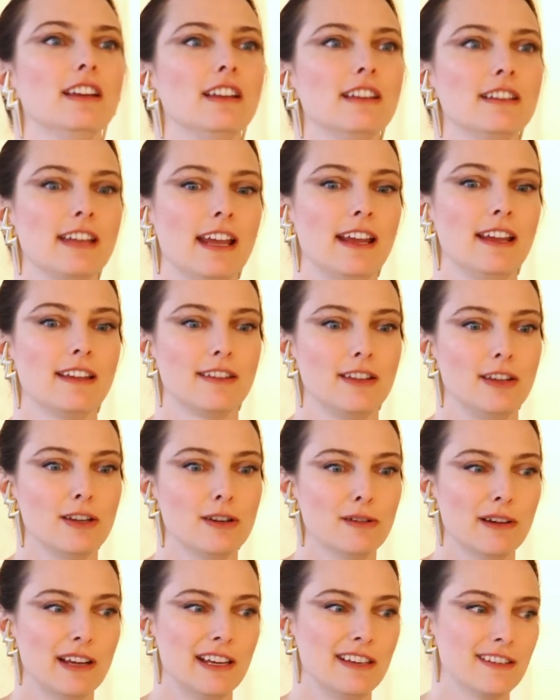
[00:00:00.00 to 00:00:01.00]
takes
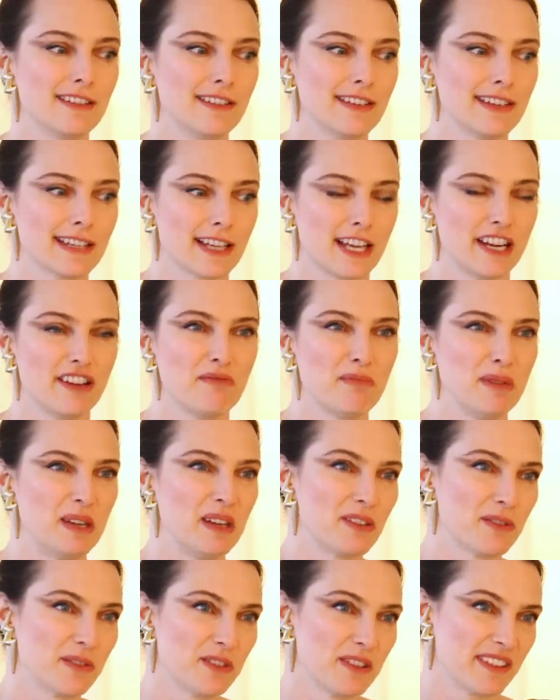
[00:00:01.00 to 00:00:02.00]
you into this kind of
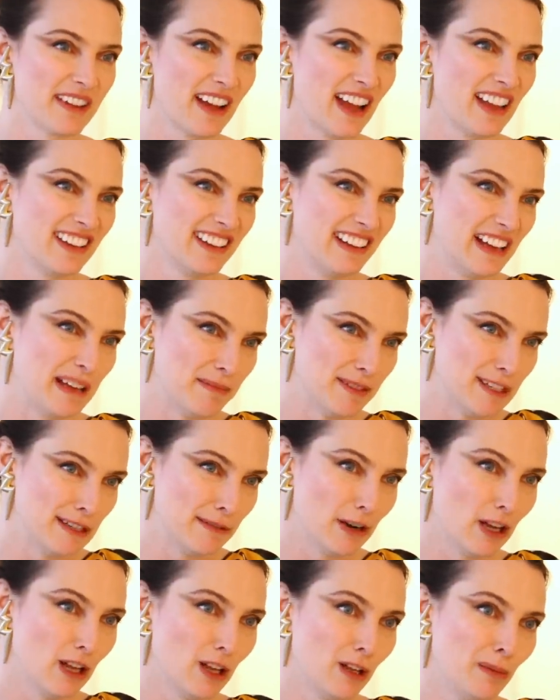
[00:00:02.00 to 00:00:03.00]
peaceful, silent, empty
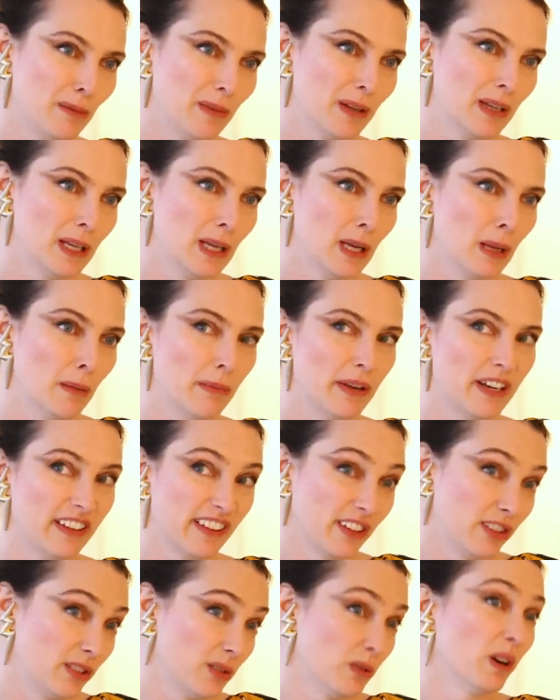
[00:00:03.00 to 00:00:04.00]
realm, but it's
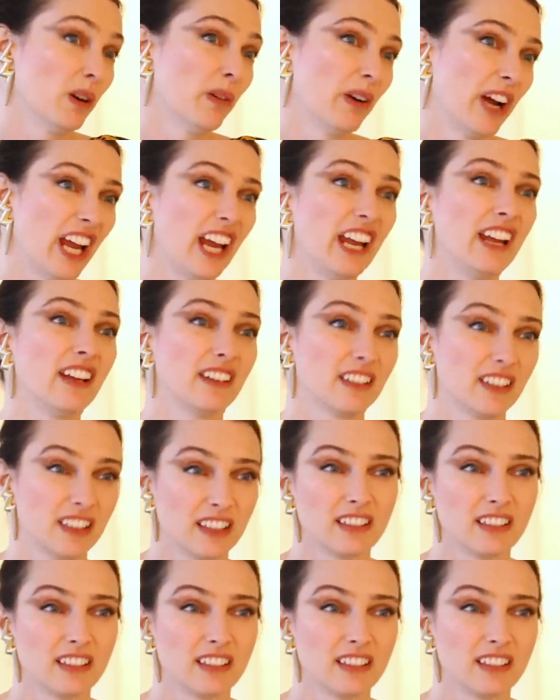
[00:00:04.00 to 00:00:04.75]
a doorway.